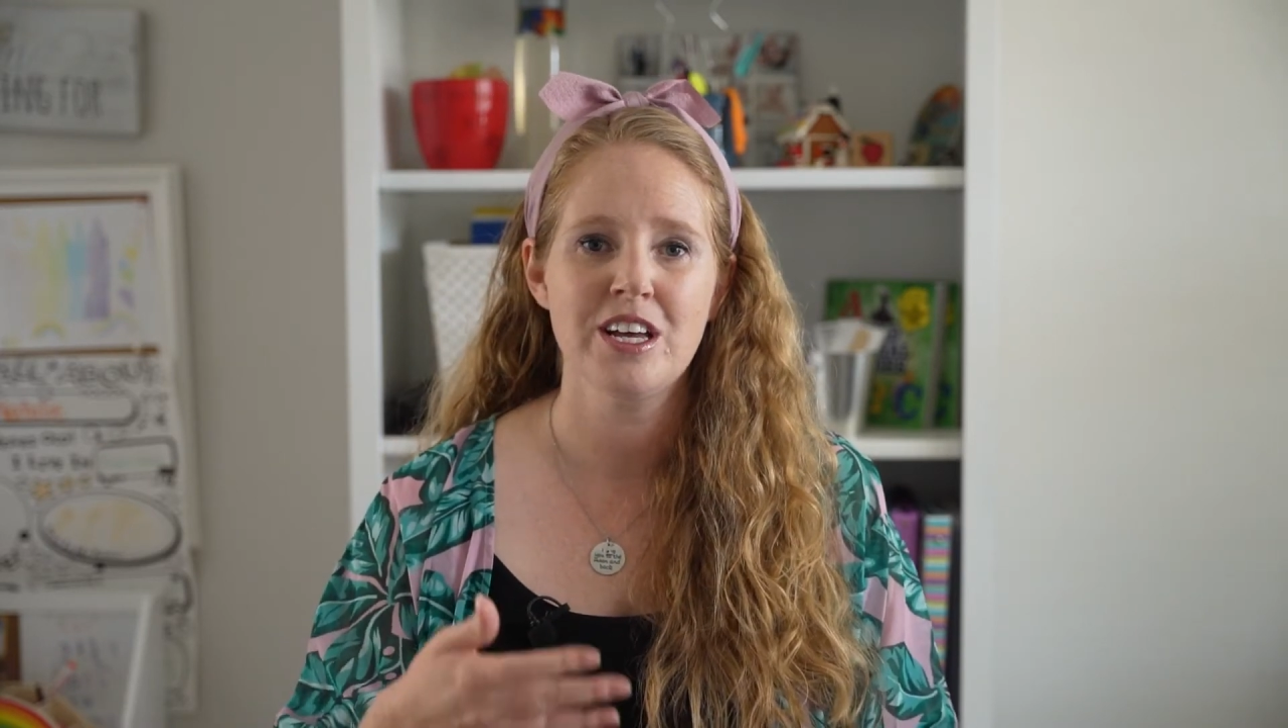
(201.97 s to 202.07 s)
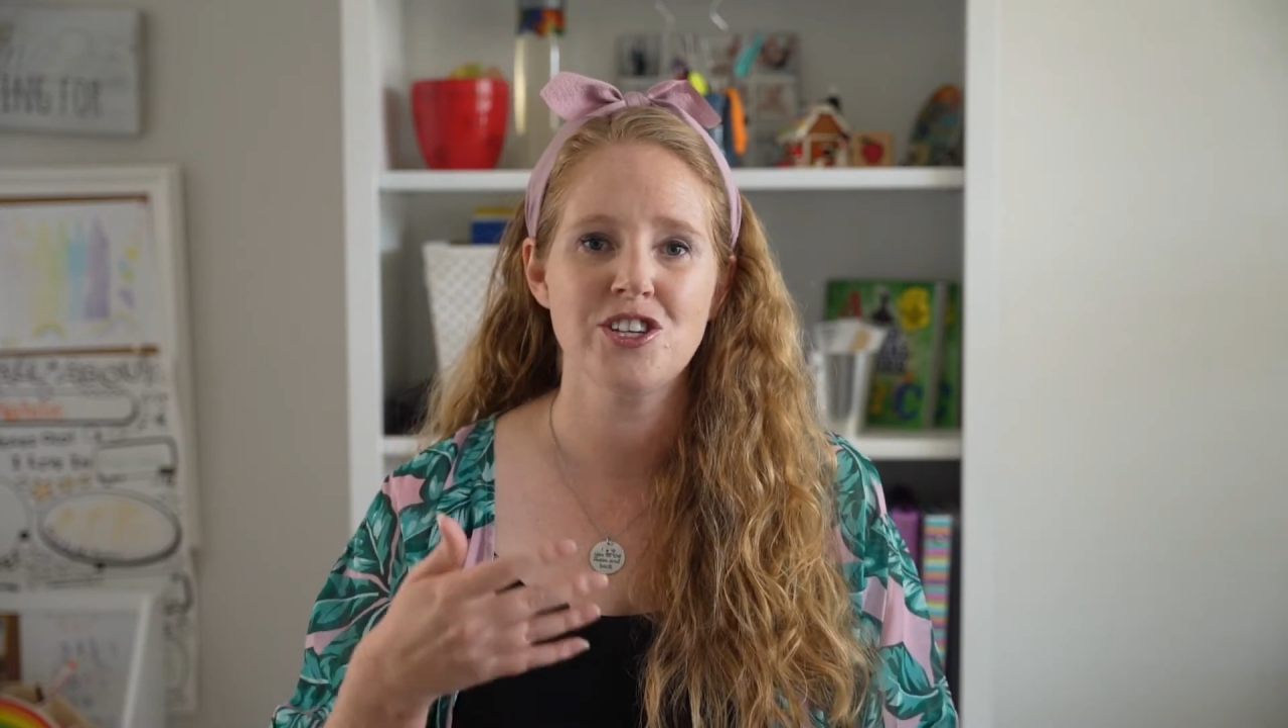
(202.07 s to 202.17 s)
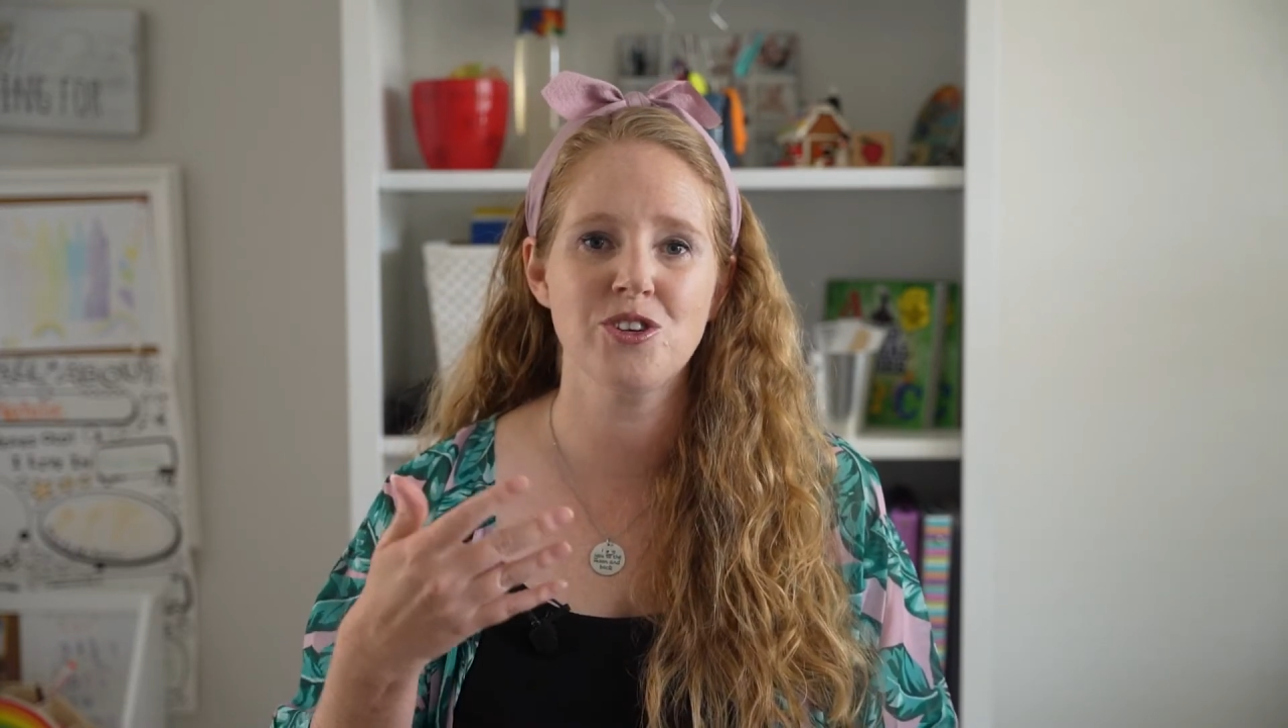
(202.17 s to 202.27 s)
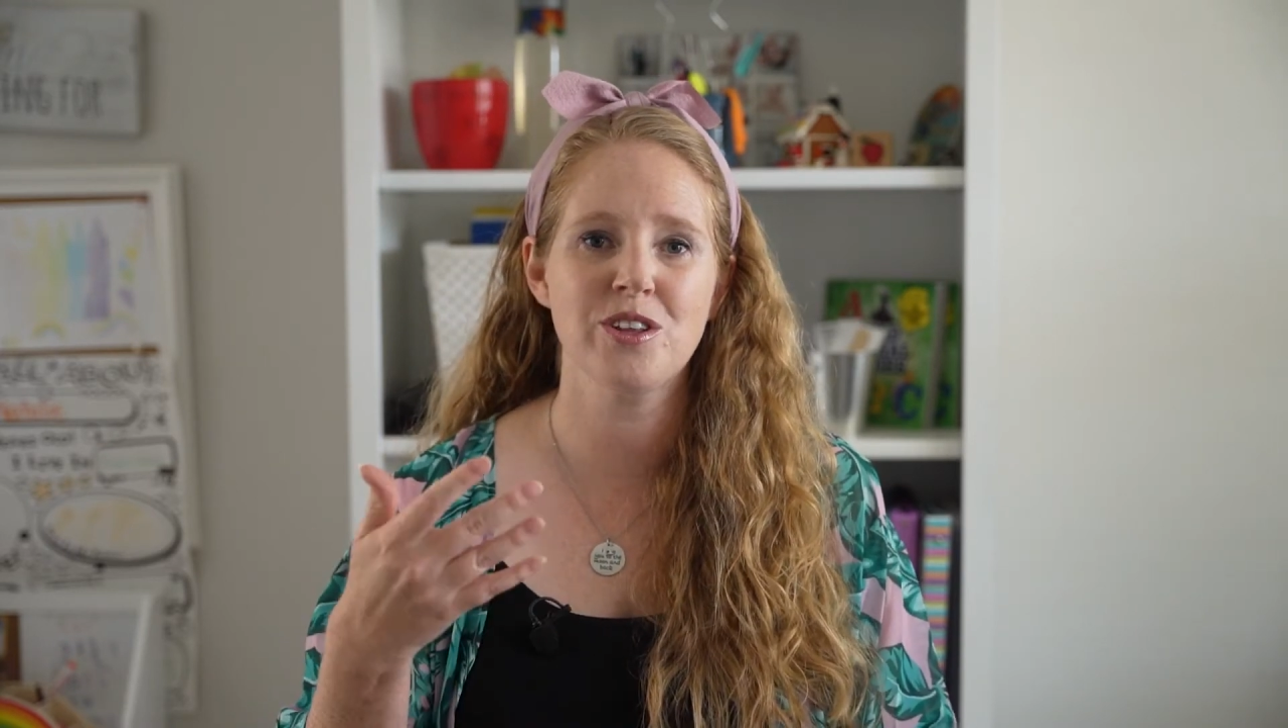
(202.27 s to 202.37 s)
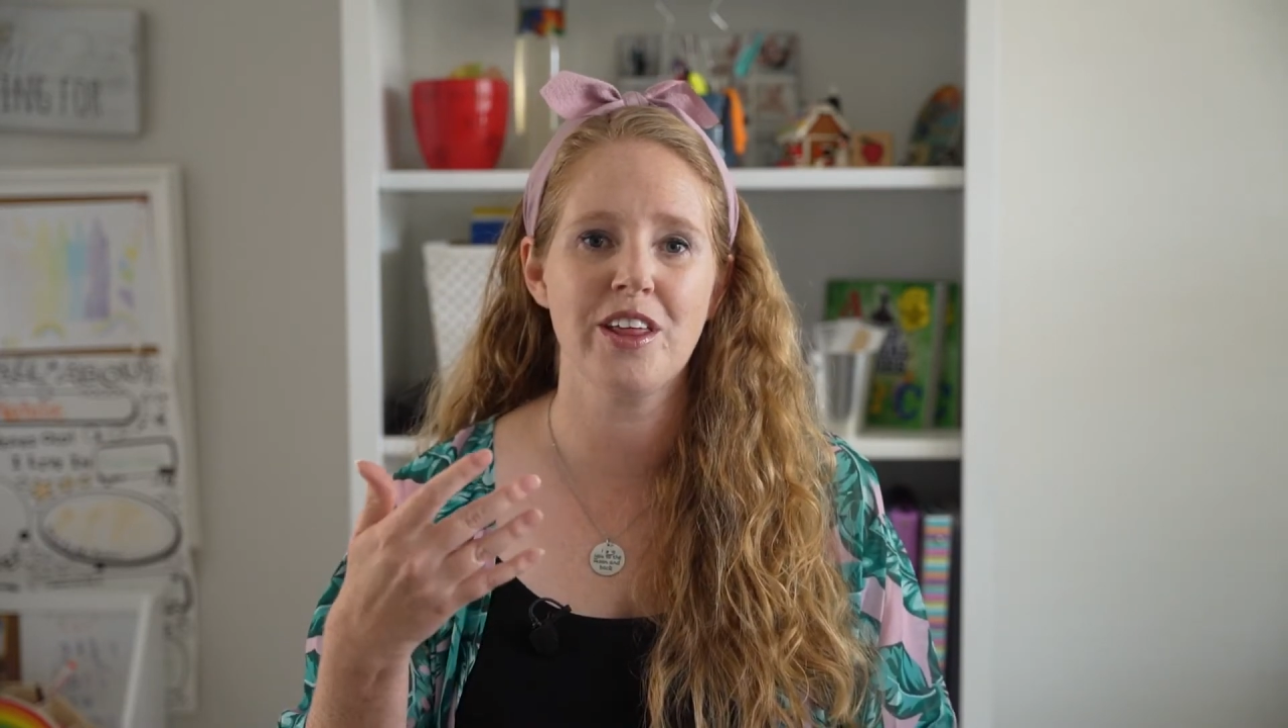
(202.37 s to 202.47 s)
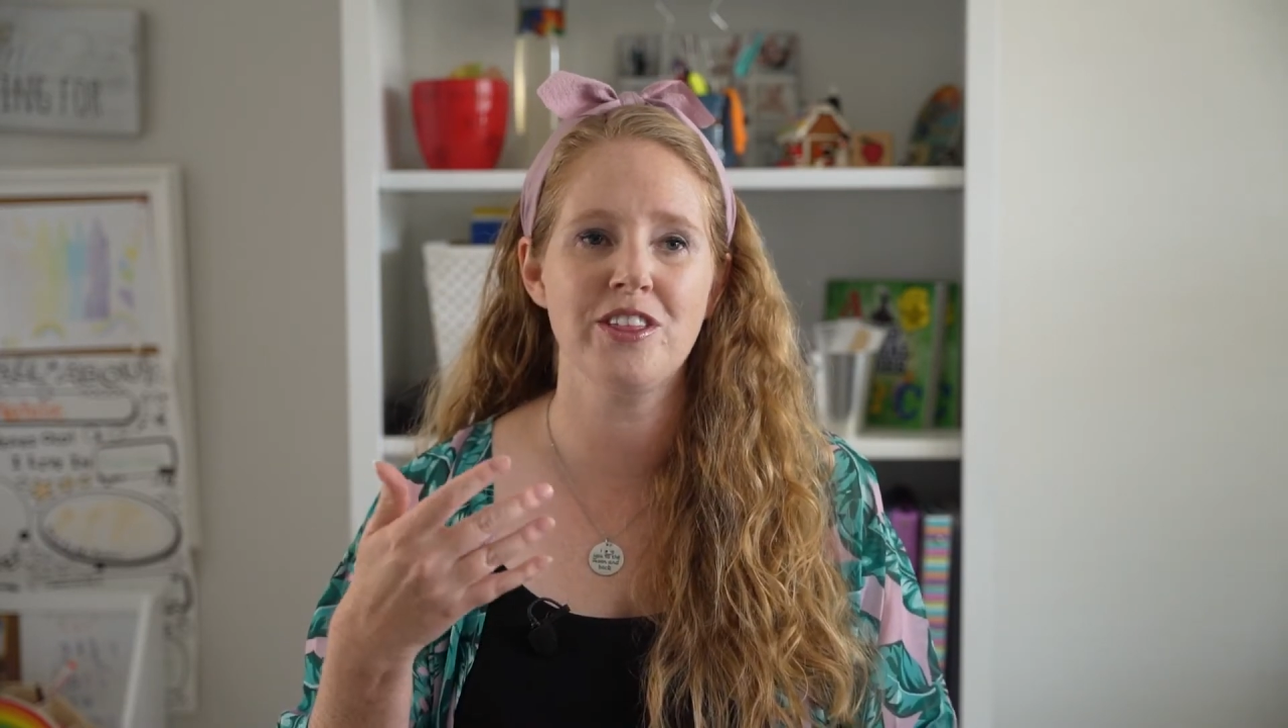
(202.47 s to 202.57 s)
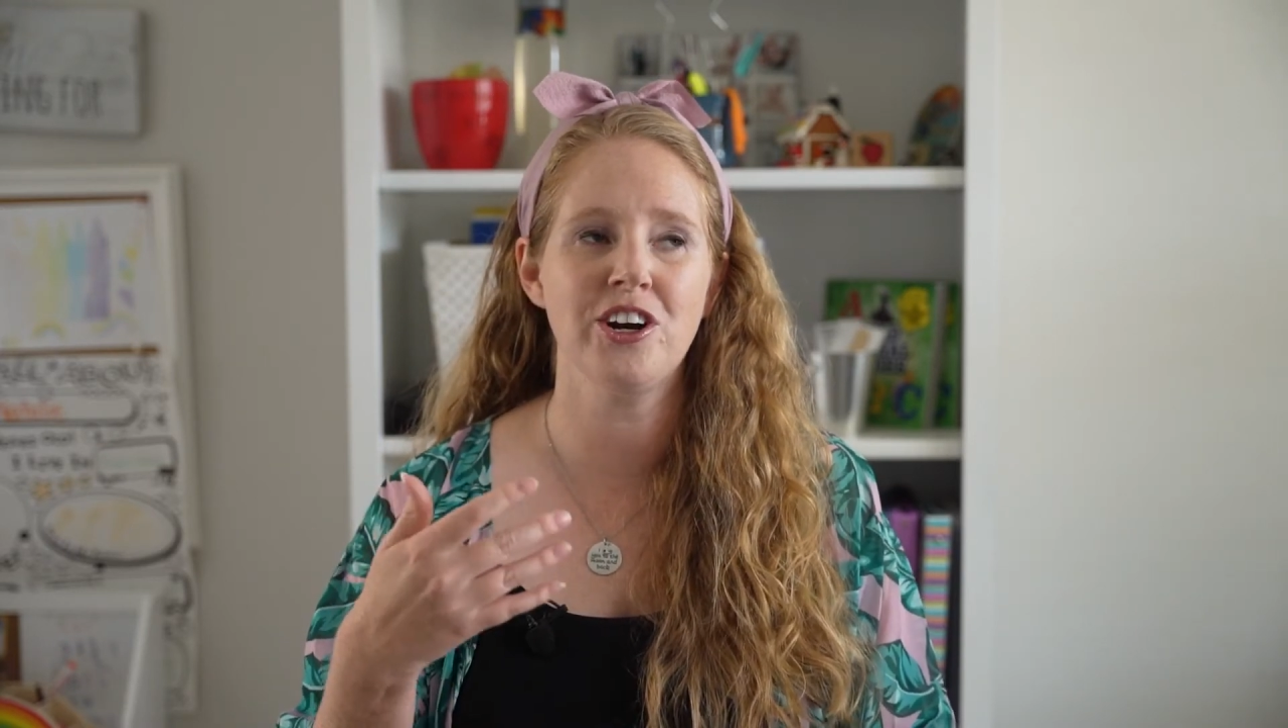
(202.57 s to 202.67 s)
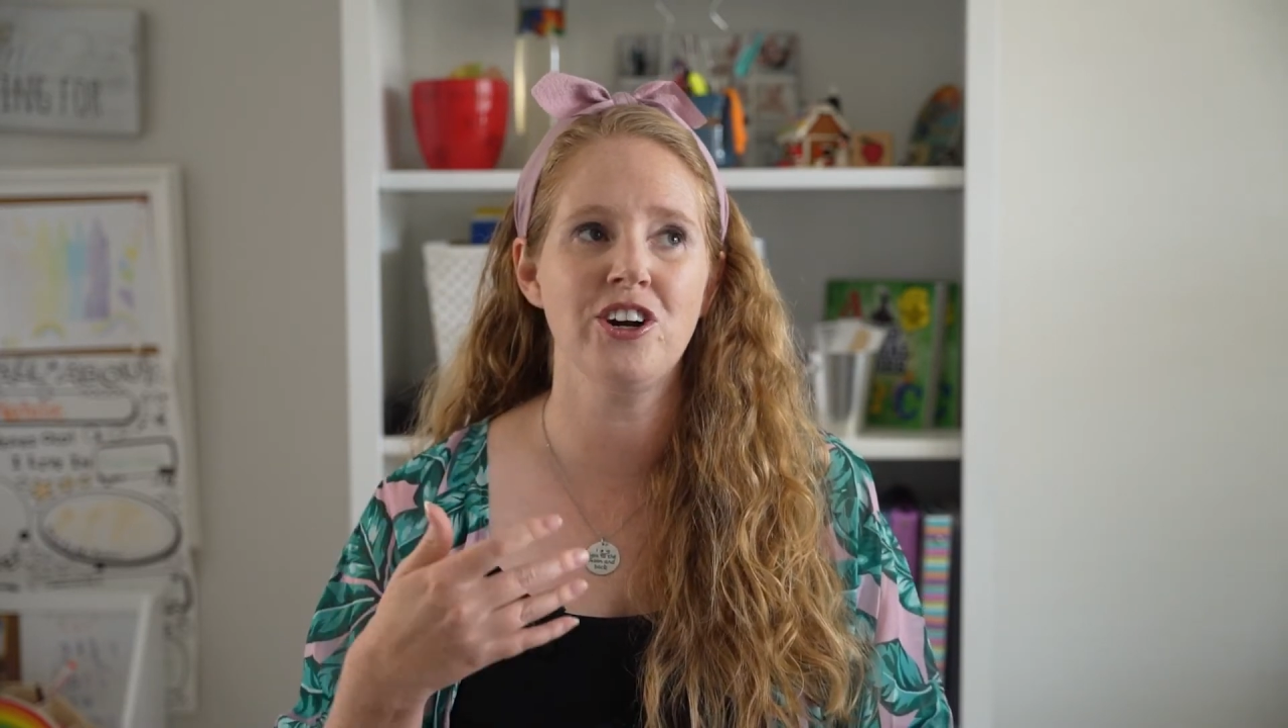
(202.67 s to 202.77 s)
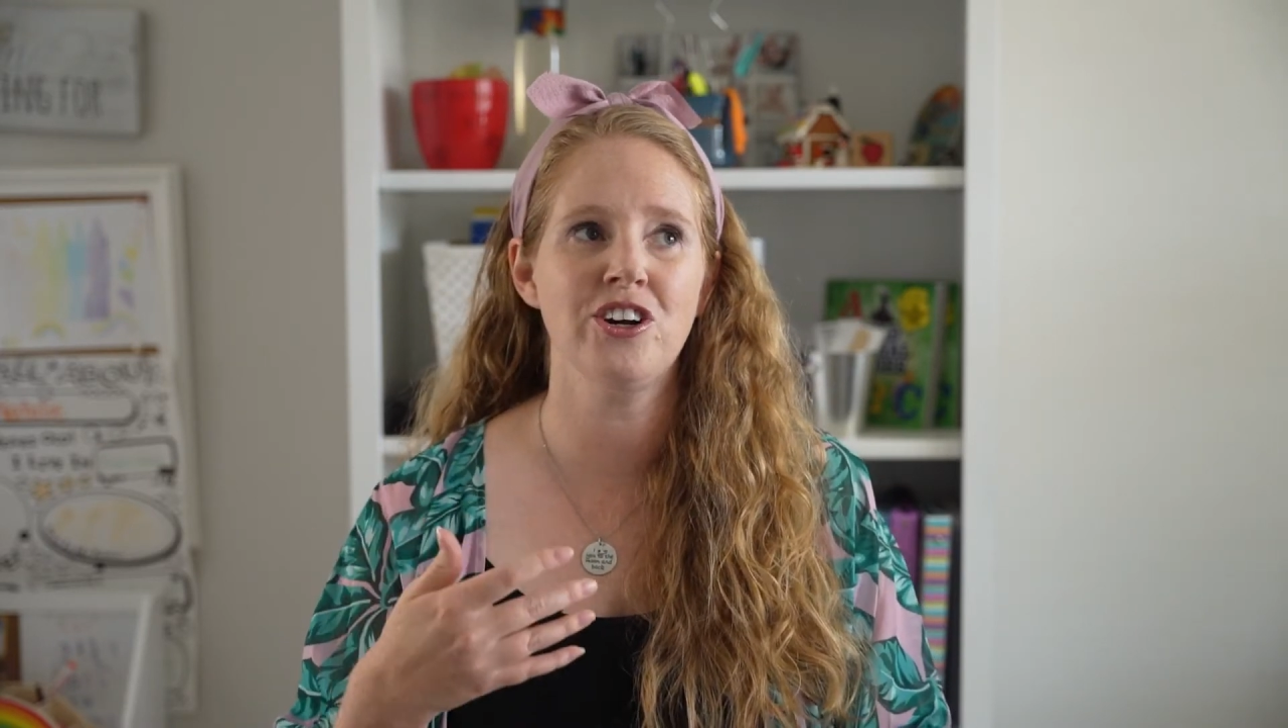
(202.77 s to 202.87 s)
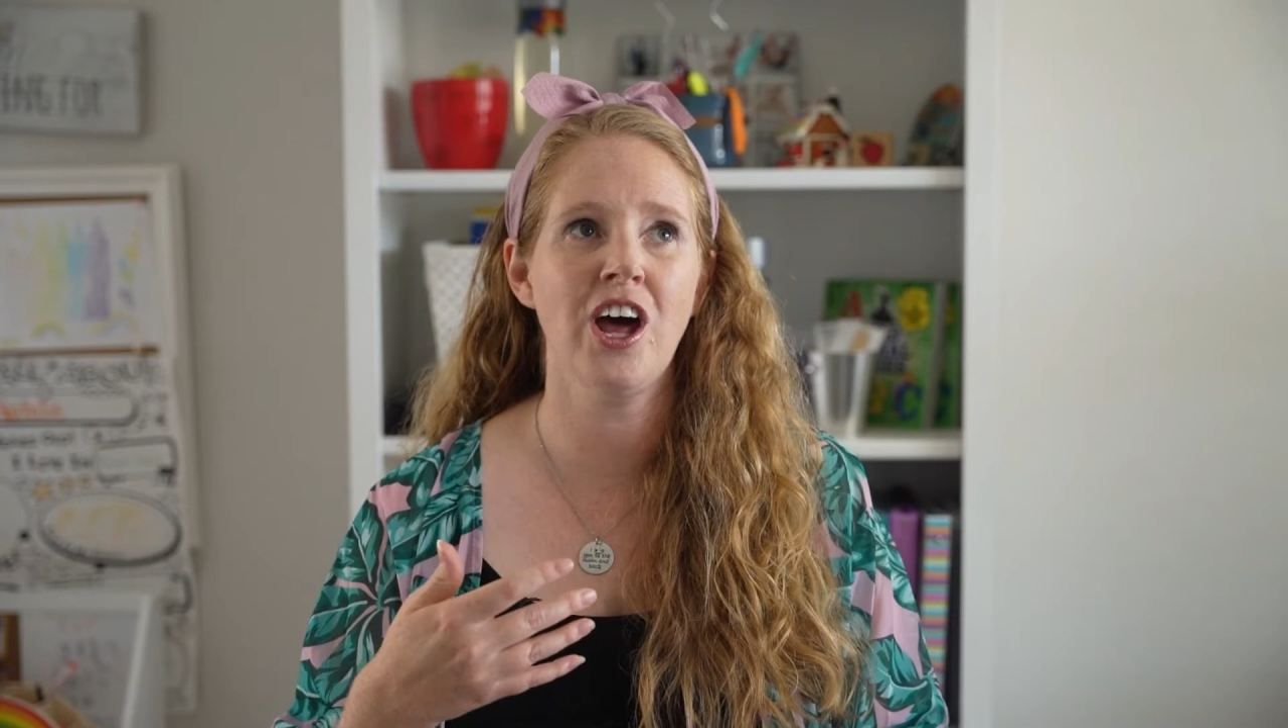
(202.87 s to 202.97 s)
so that they're